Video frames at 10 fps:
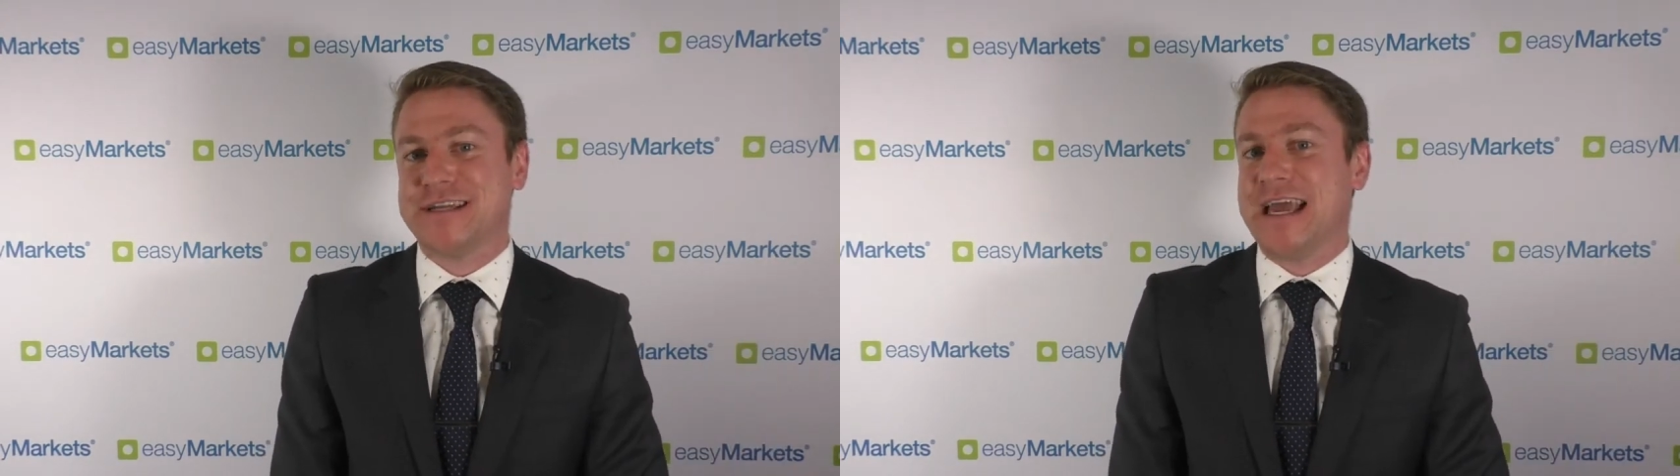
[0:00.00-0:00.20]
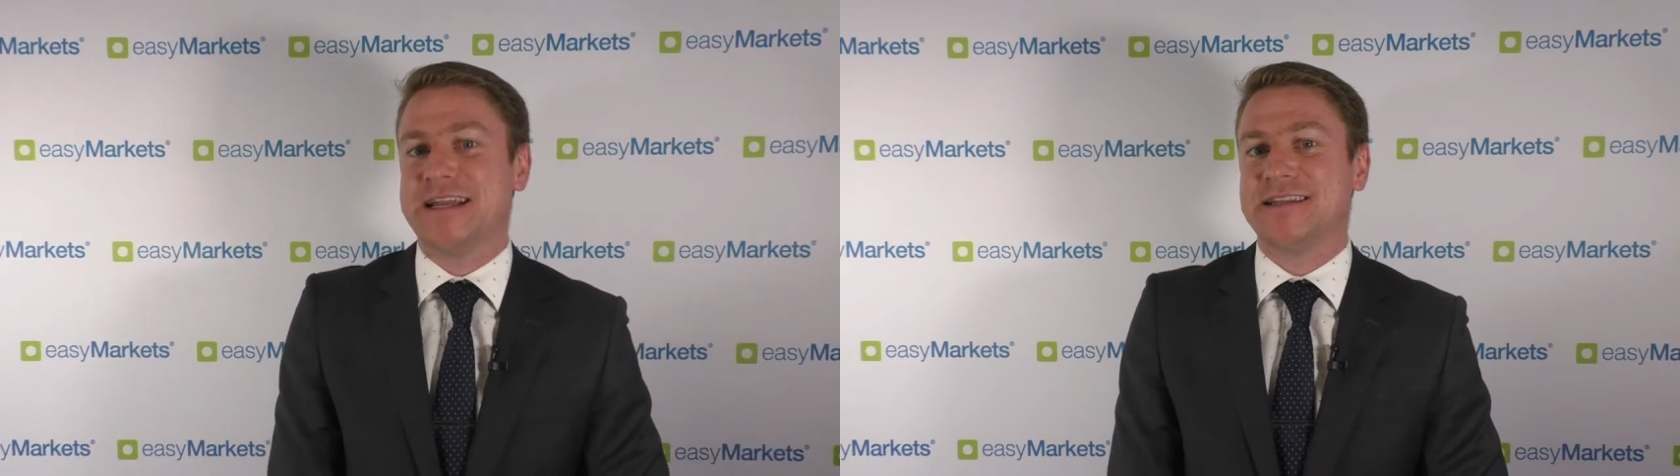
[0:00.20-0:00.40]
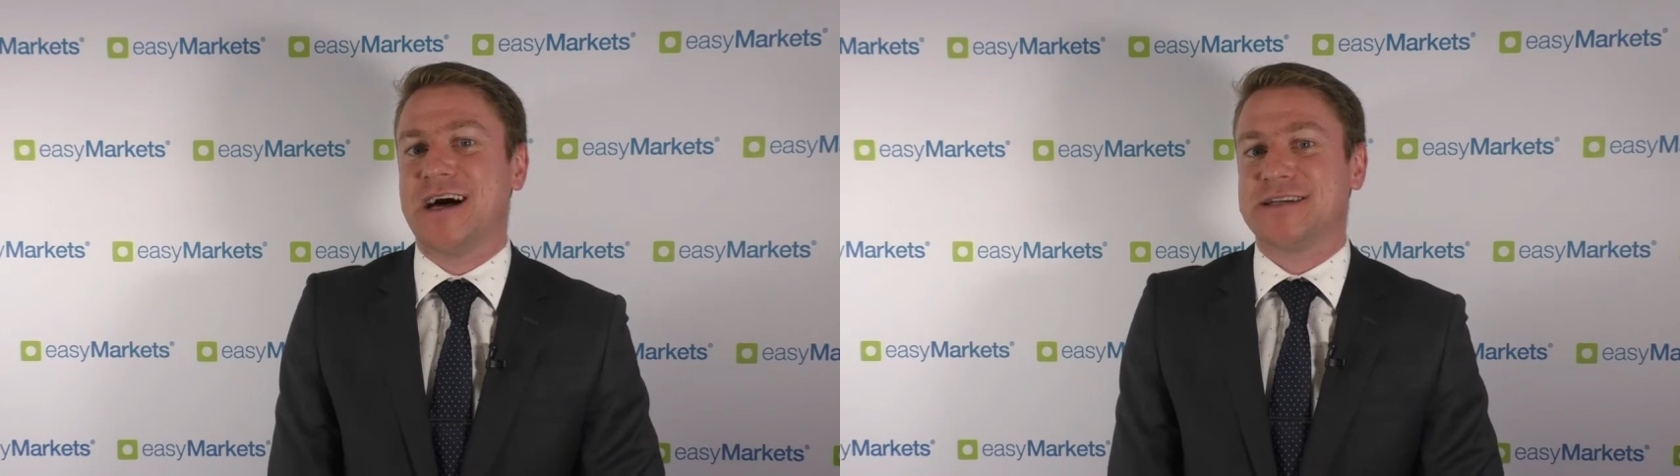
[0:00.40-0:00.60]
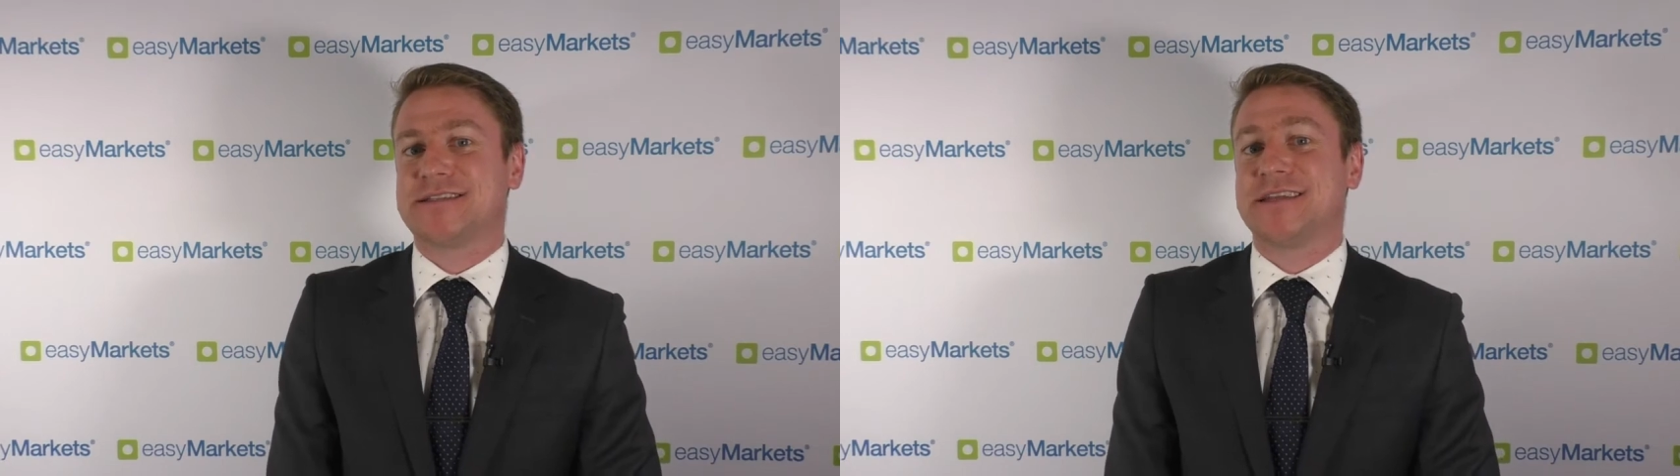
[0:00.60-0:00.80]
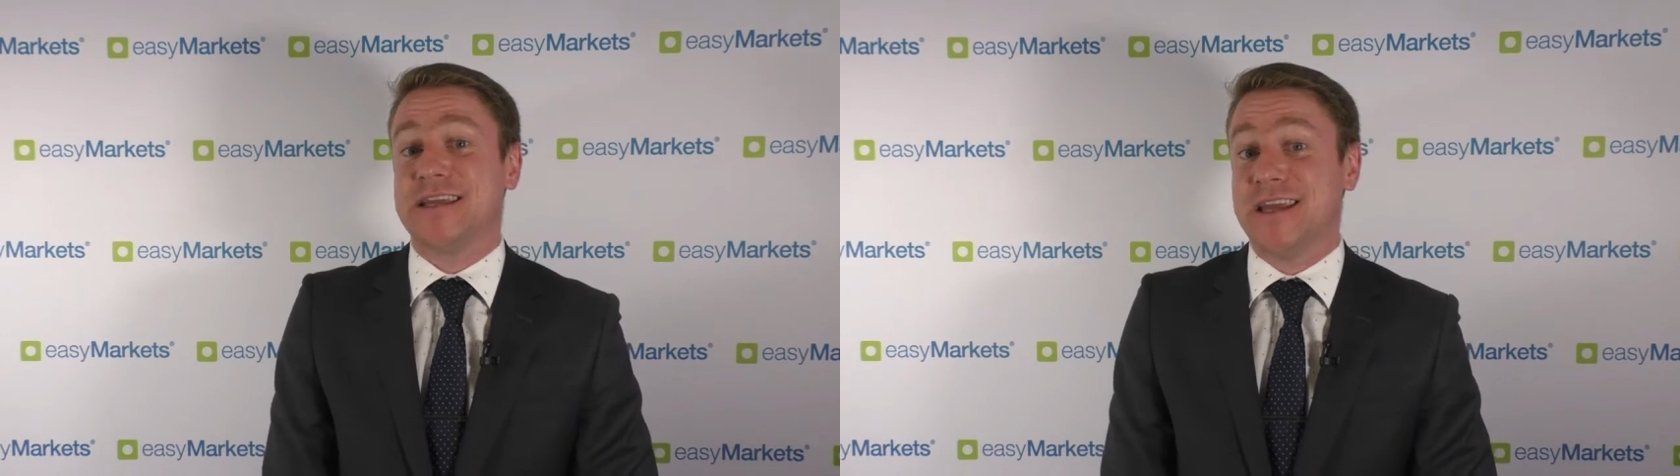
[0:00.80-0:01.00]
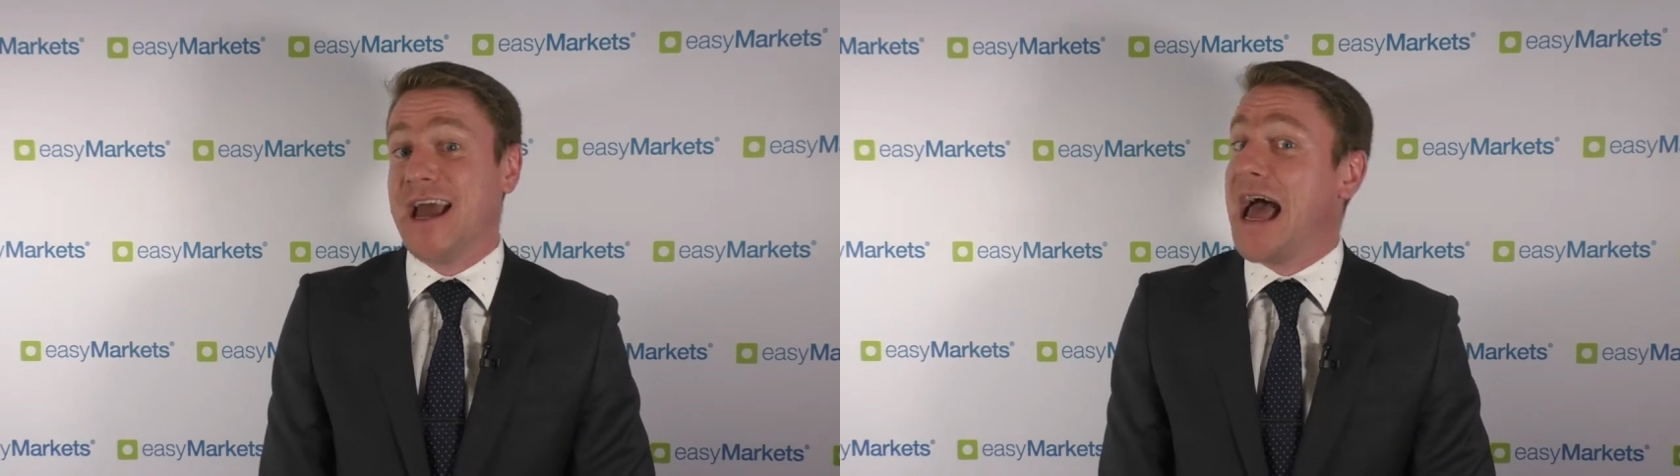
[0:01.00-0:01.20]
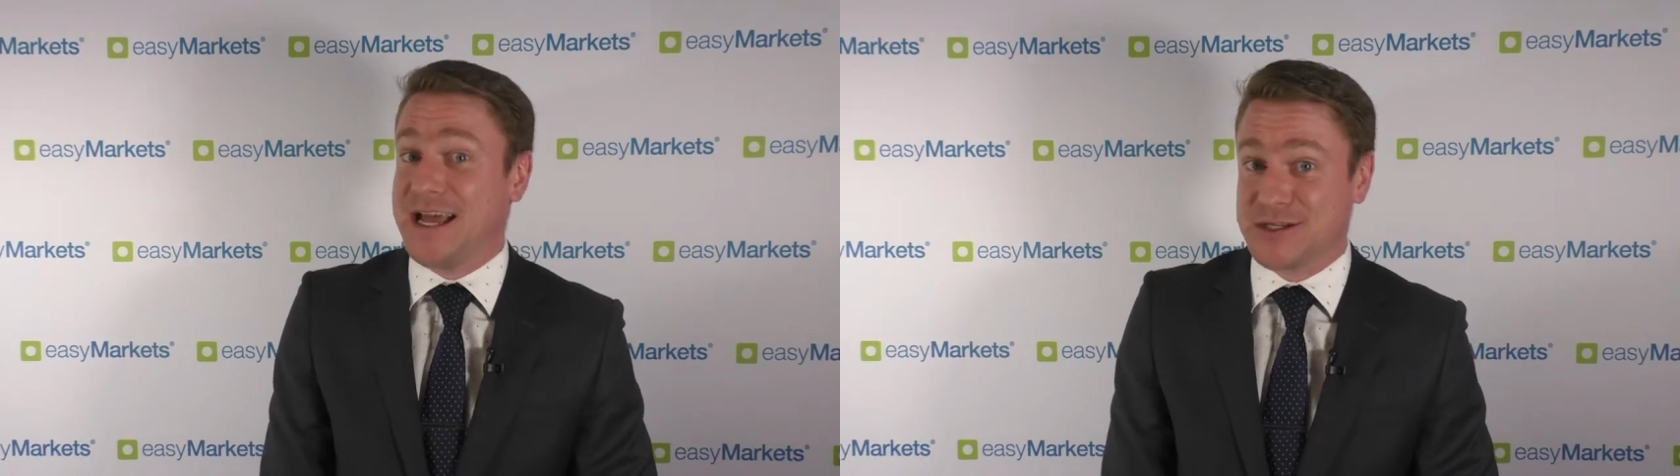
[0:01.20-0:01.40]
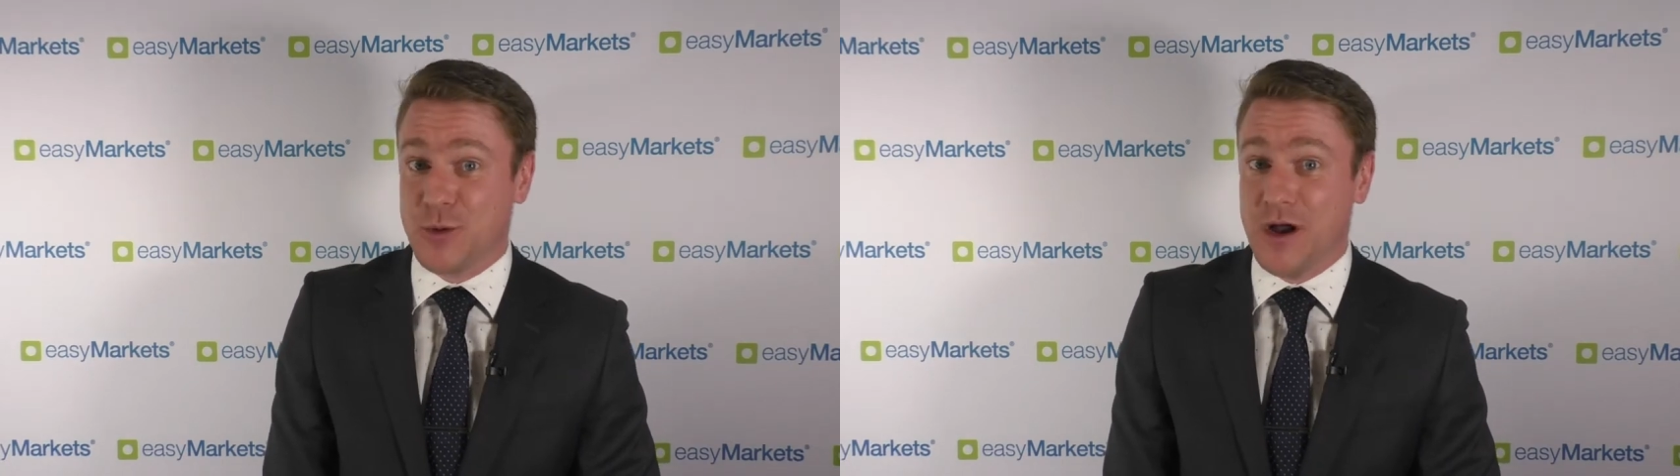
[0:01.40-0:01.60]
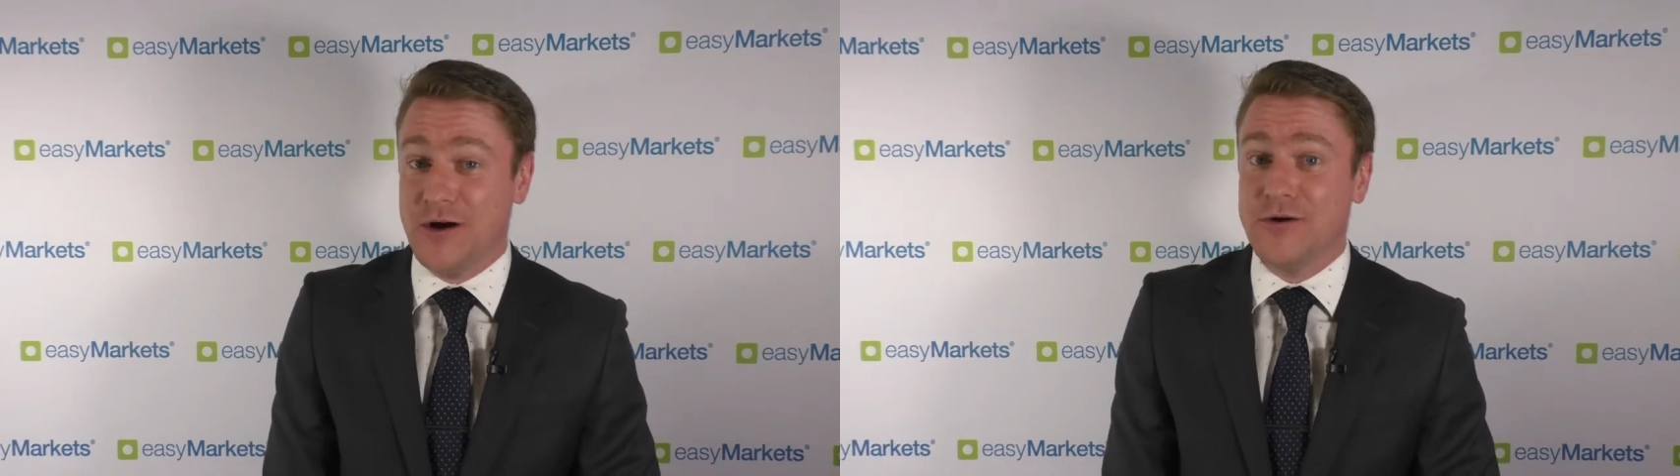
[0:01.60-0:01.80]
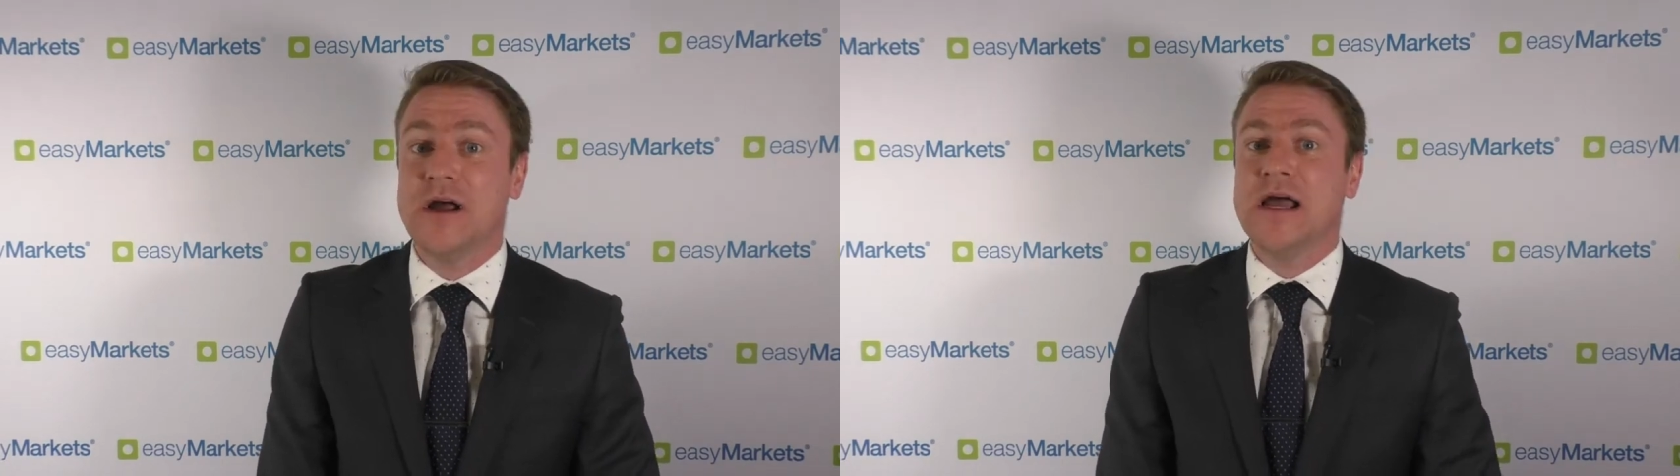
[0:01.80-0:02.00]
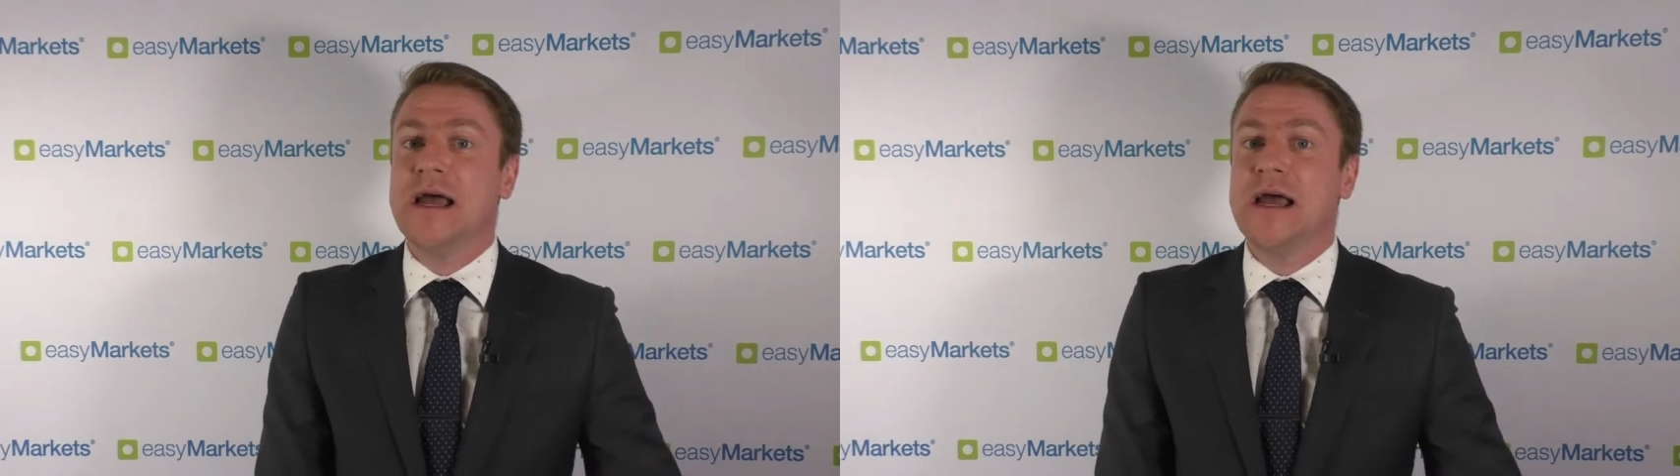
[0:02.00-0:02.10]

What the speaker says: to end last year as well.